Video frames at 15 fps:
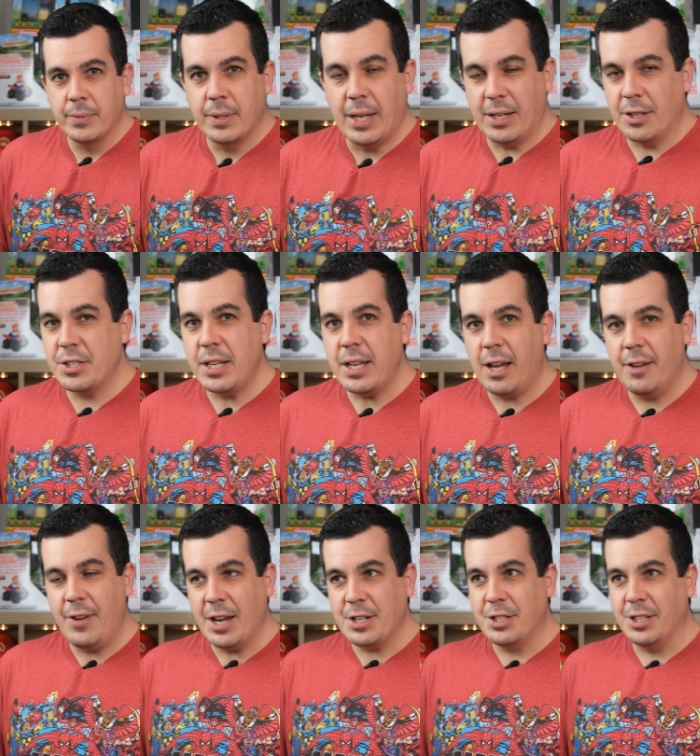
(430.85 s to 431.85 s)
And I'll say
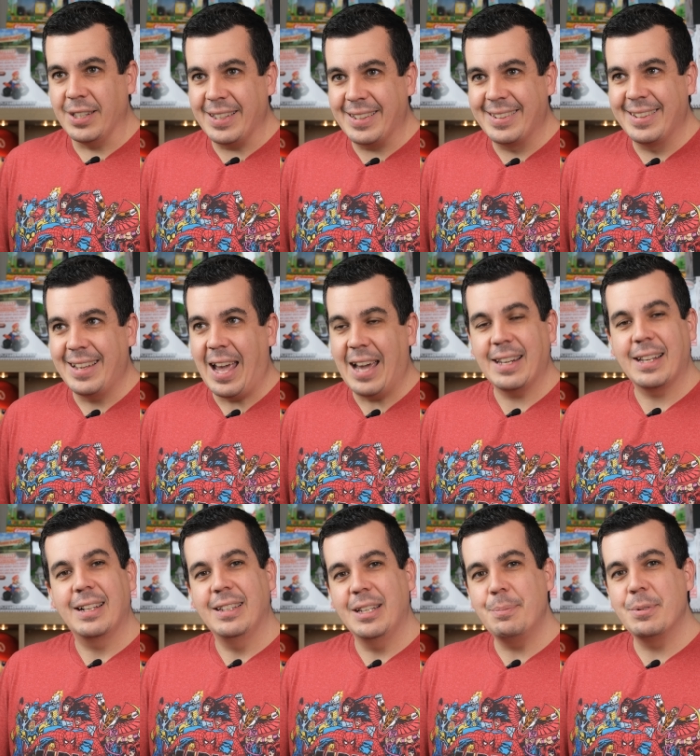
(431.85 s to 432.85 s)
I've actually had a
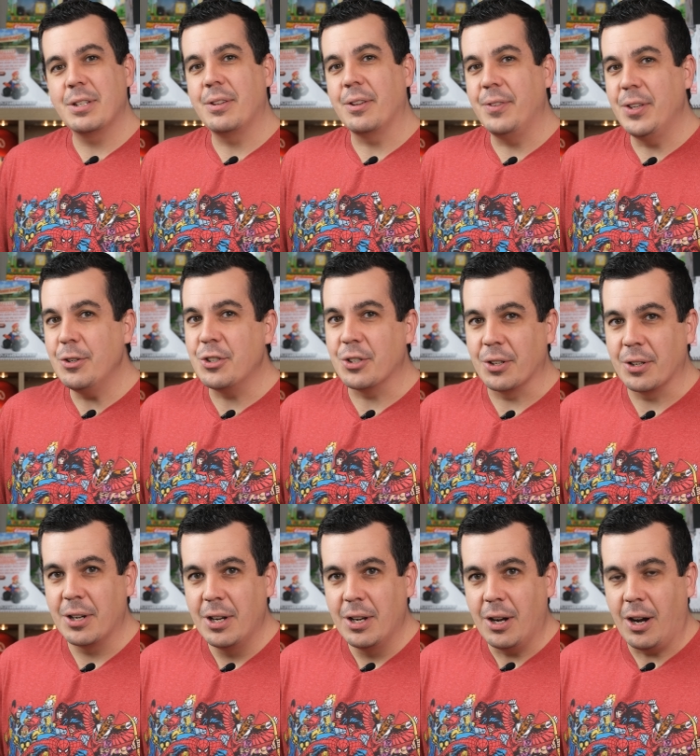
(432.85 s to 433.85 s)
glimpse of the future
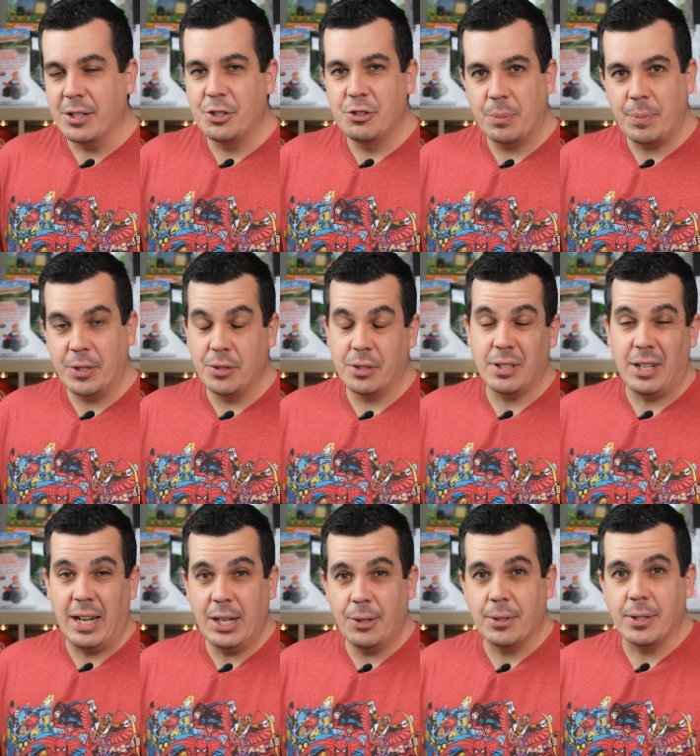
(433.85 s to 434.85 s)
on a trip I took to
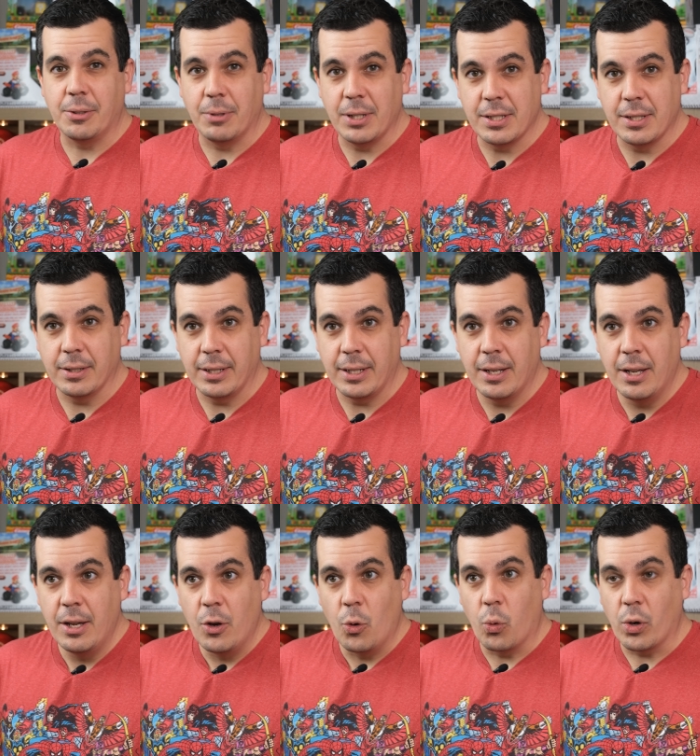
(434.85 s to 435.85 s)
Ireland recently,
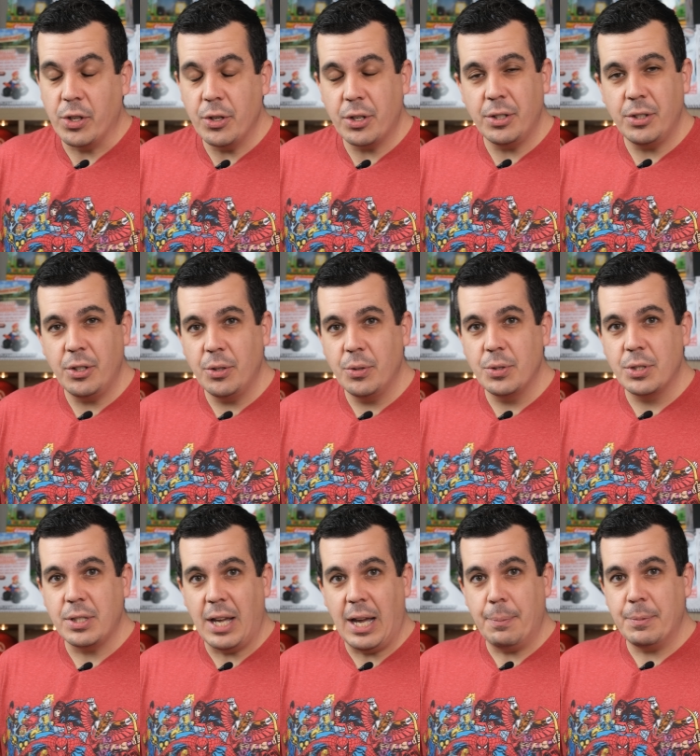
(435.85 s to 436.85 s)
where you can use
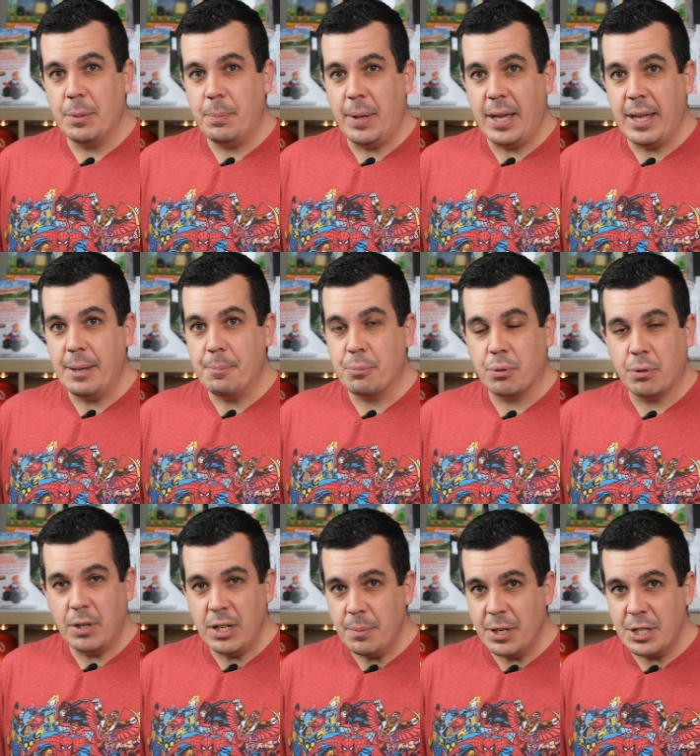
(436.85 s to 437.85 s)
tap to pay
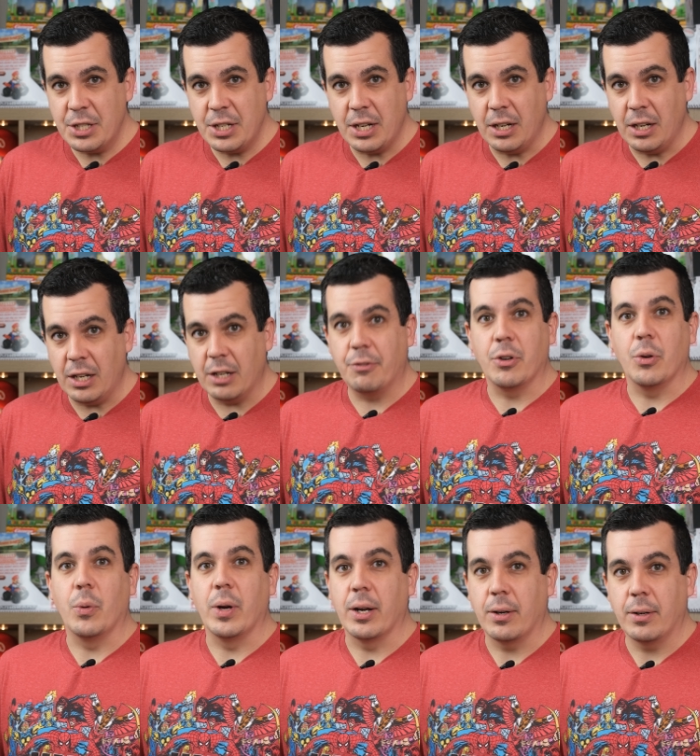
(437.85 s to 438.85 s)
pretty much
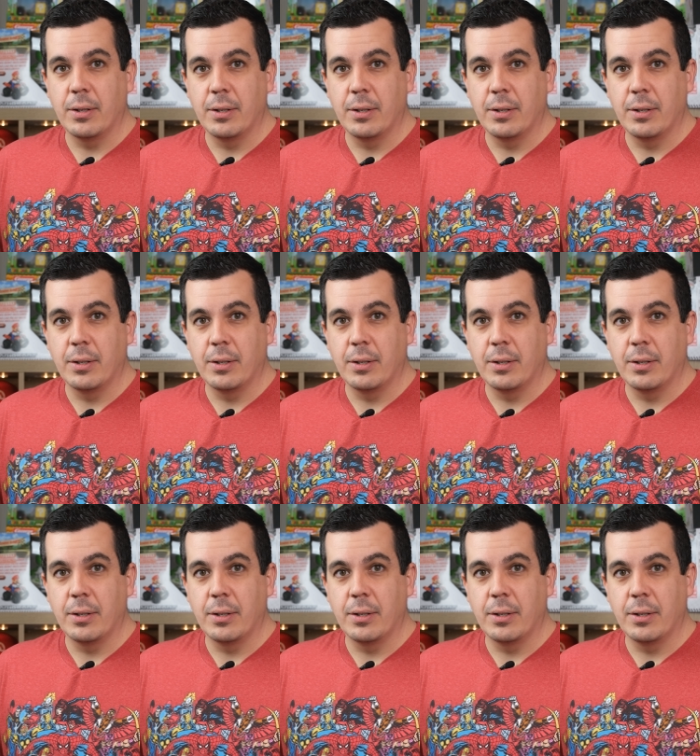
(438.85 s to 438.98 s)
everywhere,